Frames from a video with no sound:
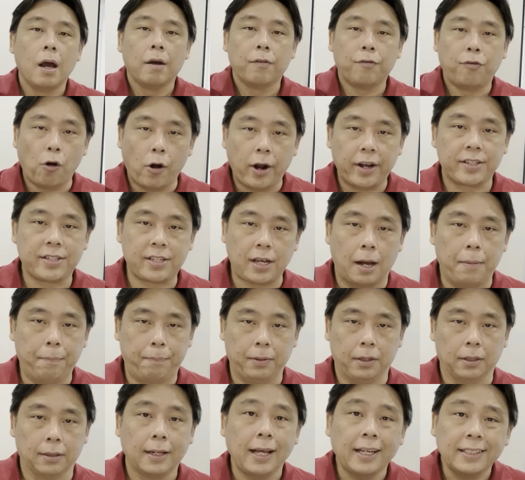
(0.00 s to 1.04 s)
For
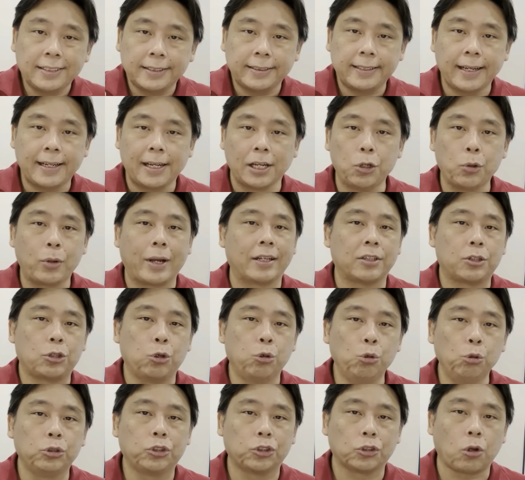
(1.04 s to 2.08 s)
example, let's take a look at
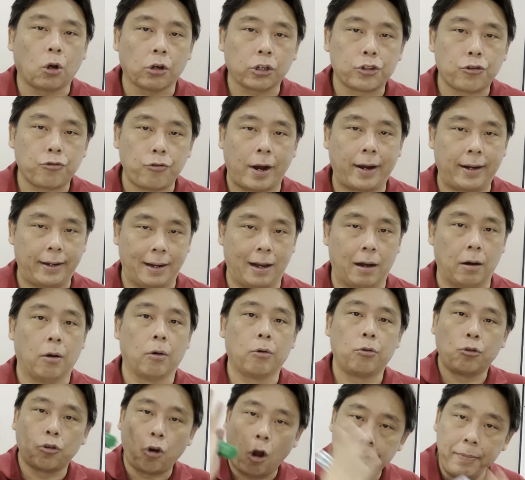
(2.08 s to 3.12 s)
two stocks right now.
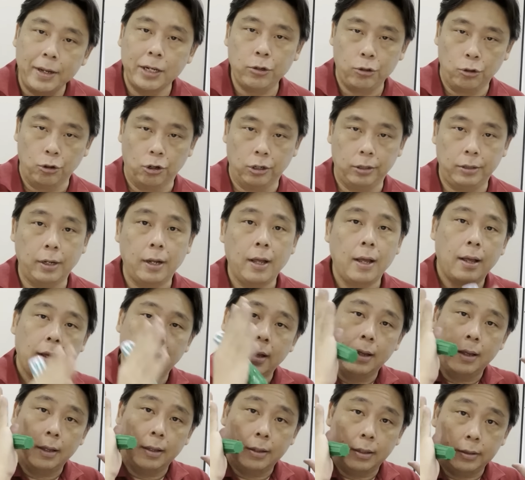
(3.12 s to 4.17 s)
Robinhood,
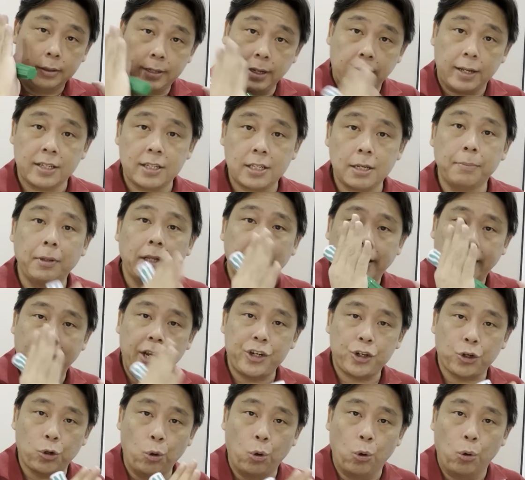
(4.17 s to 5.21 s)
ticker symbol
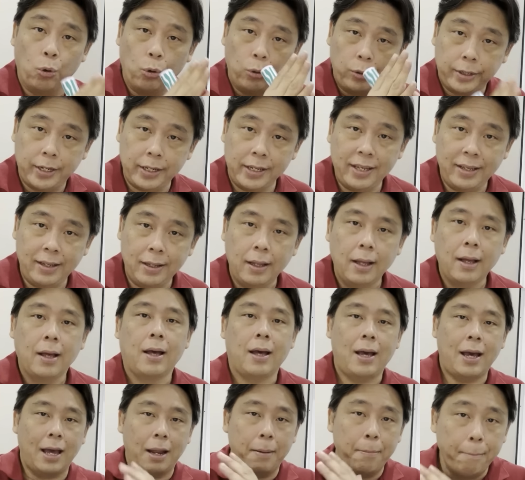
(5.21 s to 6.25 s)
HOOD,
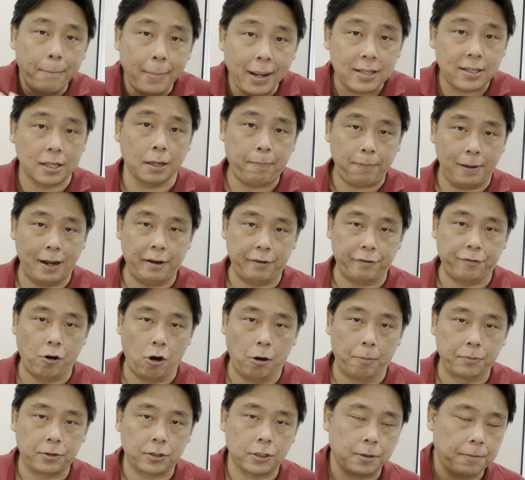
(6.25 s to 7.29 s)
and Meta
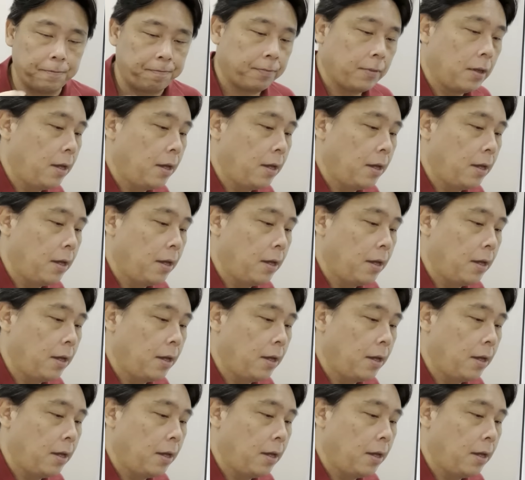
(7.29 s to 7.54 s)
Platforms.